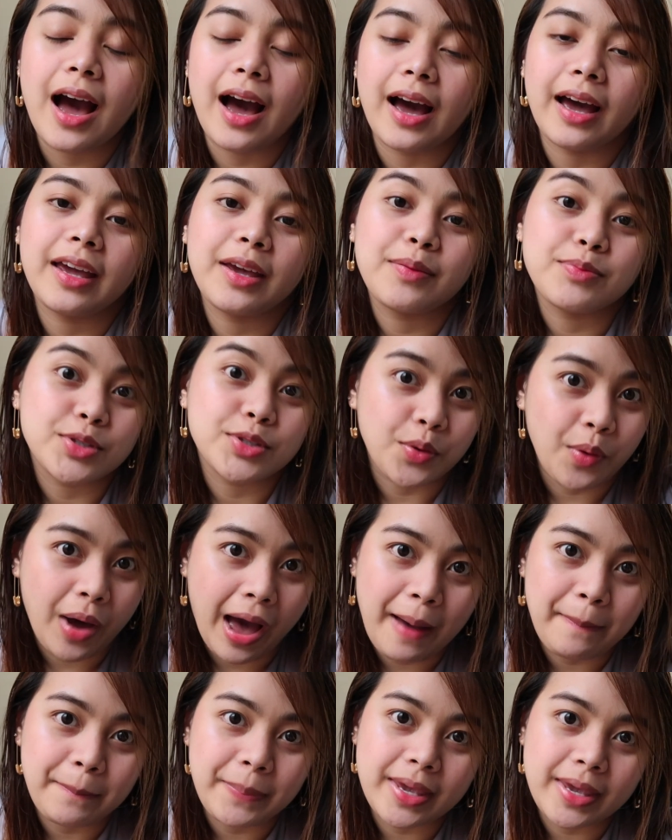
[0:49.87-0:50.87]
I am so
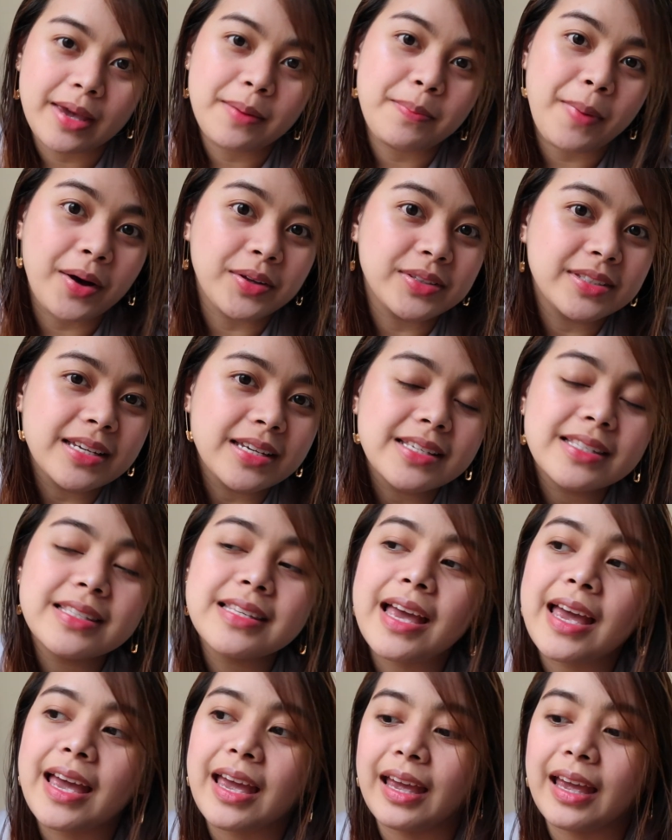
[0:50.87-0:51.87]
happy about this,
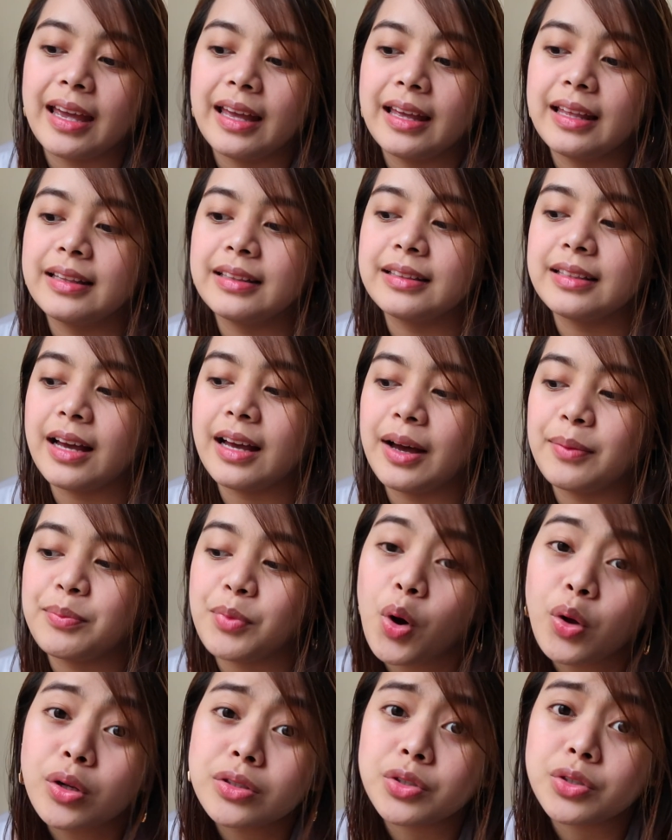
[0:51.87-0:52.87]
and I'm
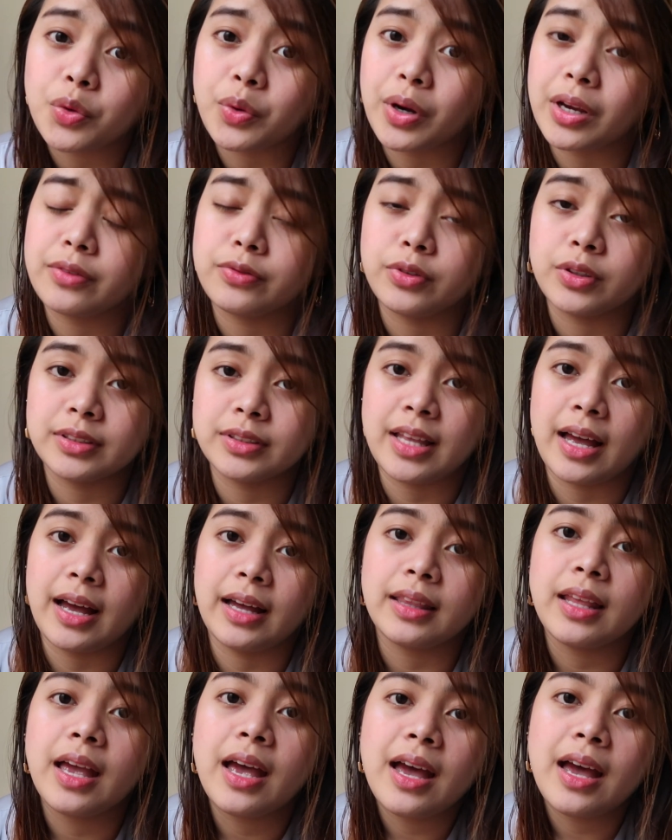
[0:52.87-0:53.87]
also grateful
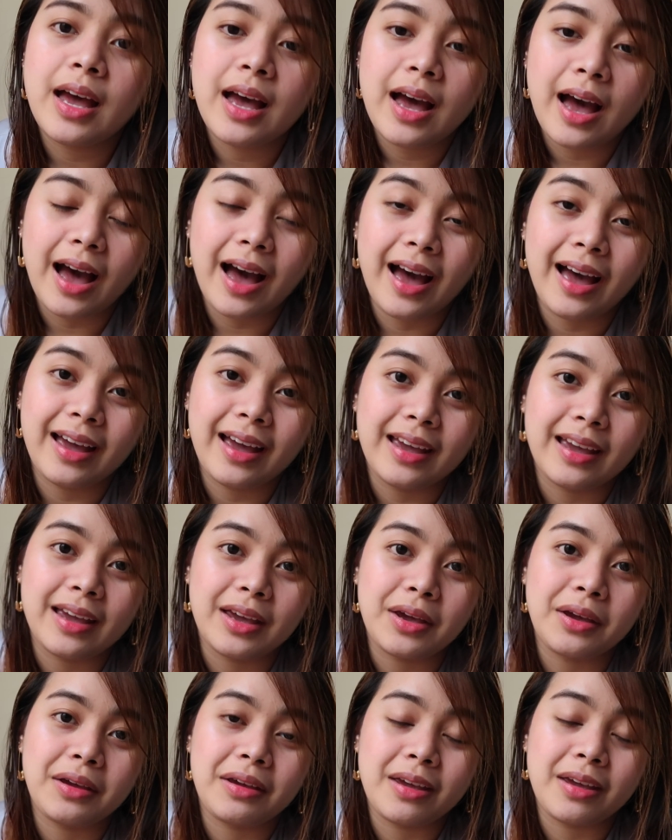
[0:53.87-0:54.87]
that
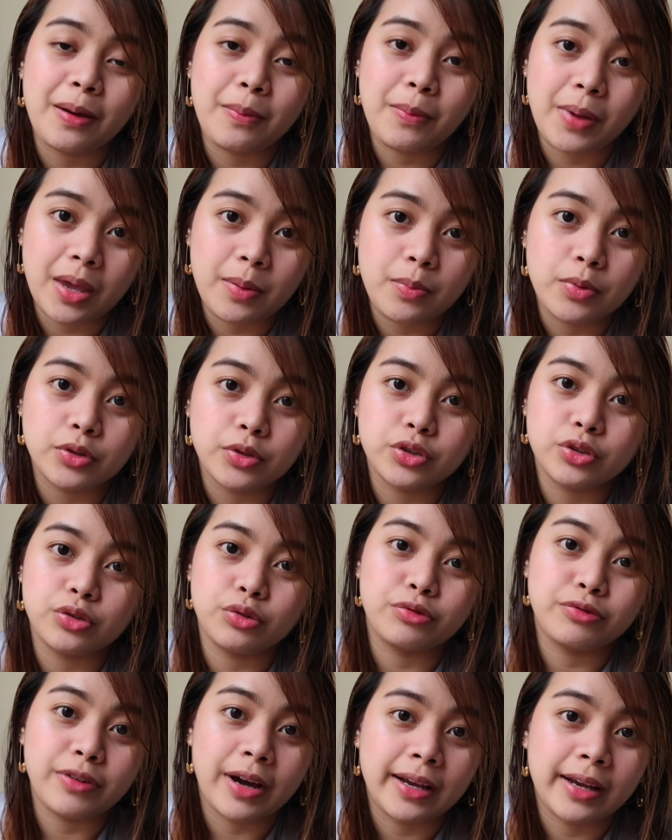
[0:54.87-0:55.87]
I am able to
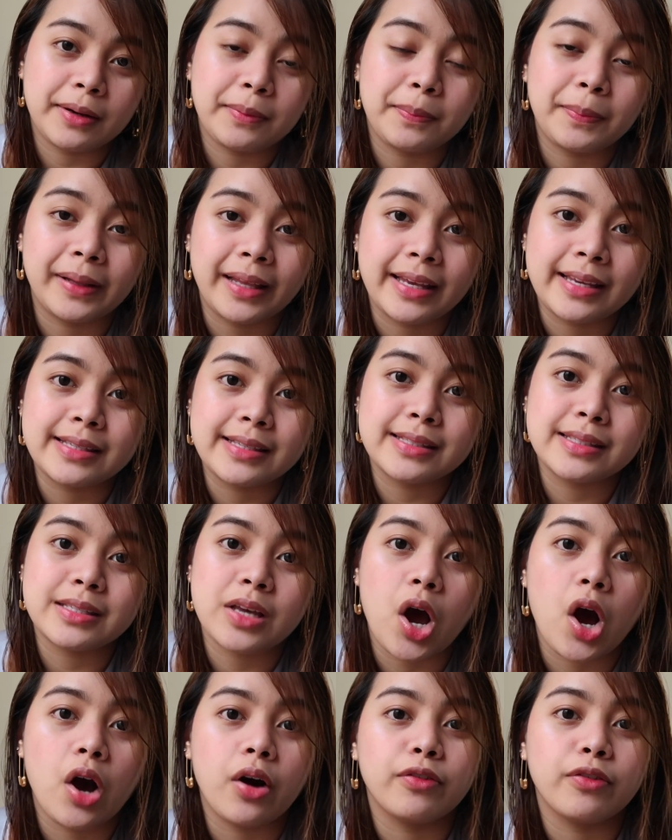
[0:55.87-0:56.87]
find a place
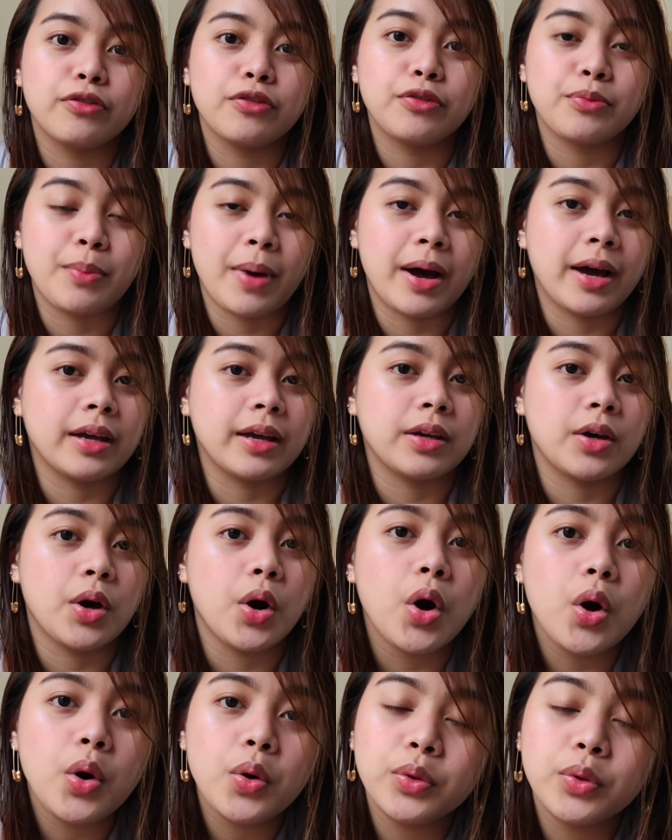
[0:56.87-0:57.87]
of my
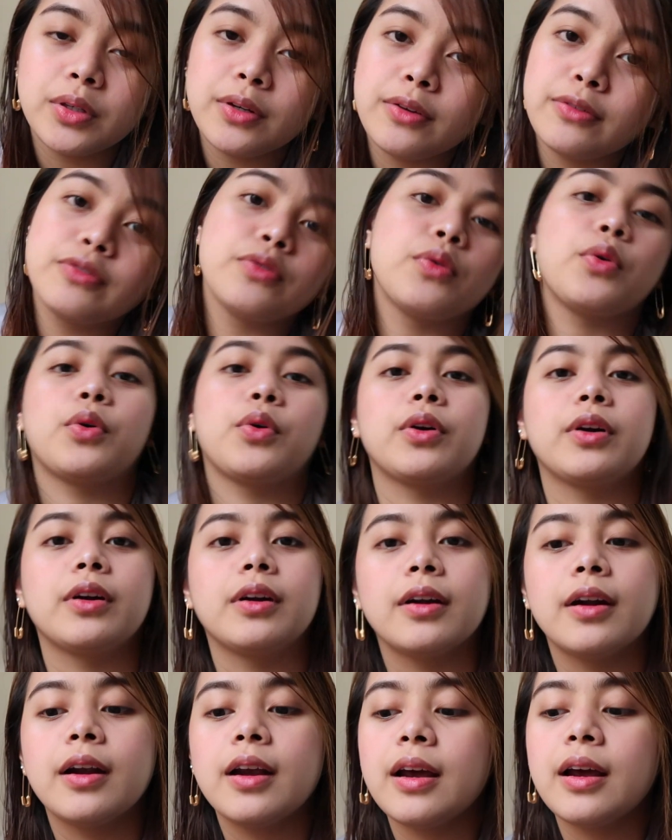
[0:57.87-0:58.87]
own for
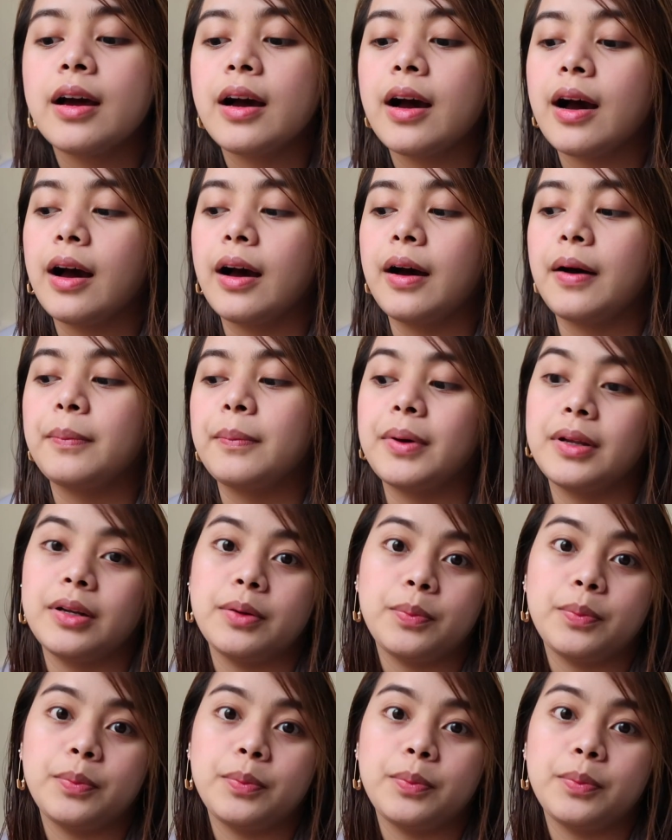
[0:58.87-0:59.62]
an